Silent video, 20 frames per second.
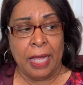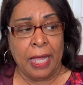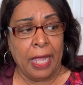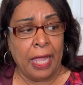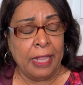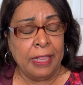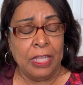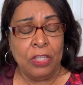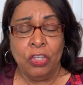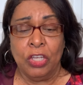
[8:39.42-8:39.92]

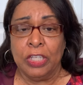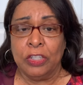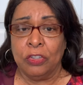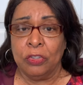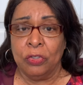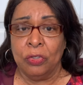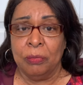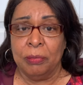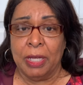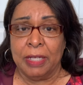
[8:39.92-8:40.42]
And then you get to
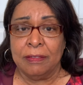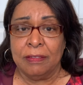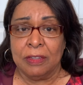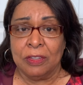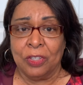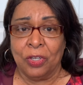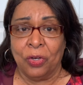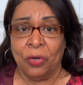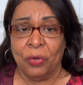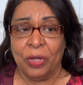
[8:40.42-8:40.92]
New
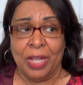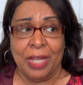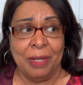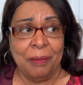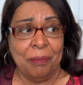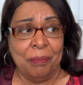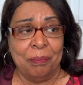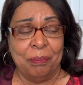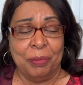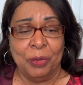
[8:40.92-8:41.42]
Mexico
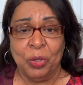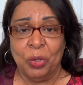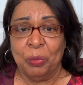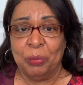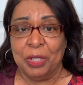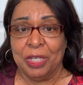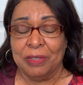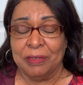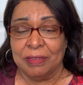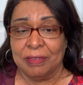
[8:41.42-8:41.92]
and boom,
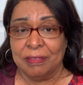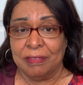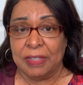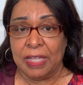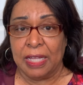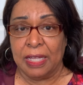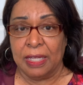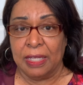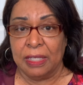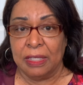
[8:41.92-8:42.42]
there's a
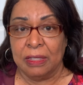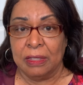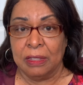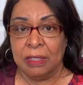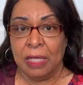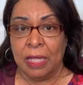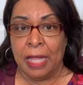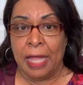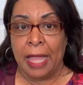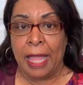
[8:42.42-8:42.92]
sign.
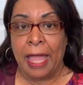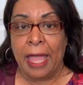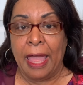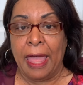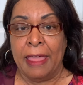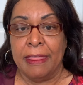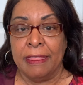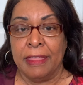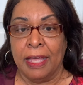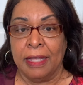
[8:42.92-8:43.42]

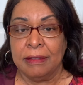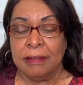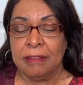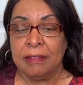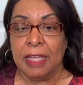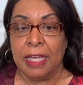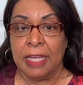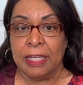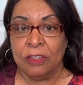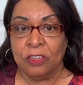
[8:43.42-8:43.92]
And that
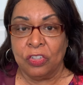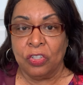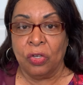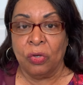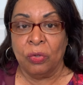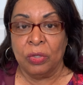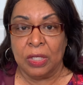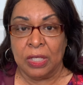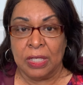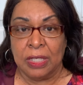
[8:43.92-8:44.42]
sign
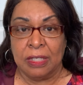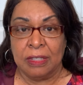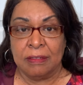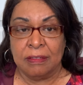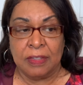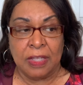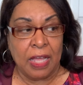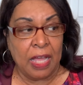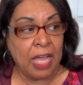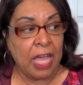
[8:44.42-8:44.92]
told
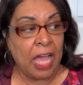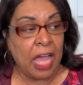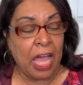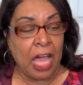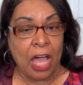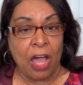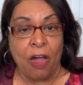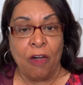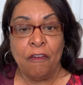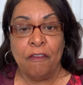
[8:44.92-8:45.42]
us
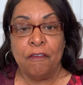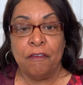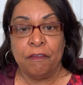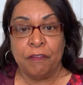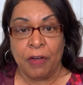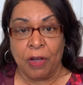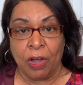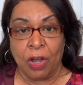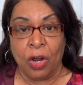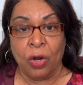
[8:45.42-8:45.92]
how
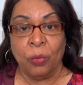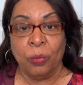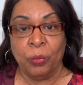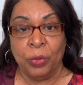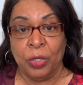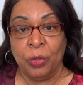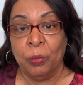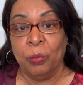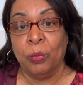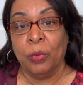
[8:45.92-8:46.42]
far
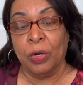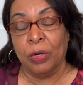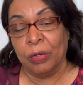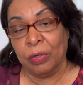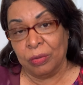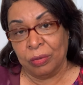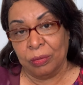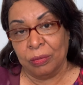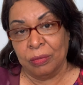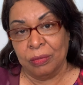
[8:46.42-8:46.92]
we
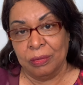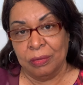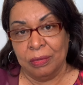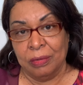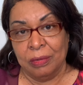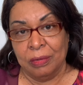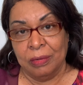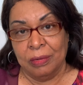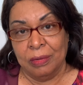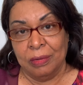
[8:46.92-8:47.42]
were
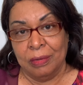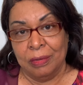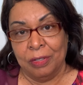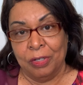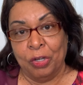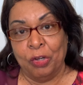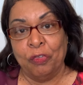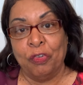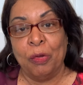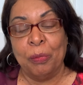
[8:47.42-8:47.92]

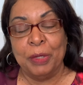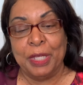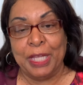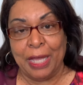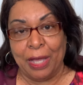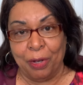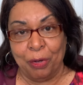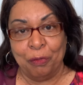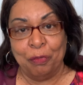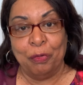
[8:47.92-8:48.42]
from
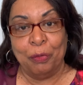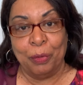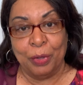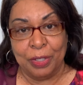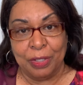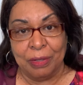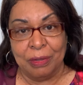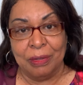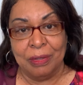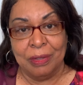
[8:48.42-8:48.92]

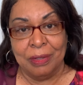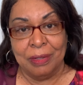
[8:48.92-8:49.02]
California,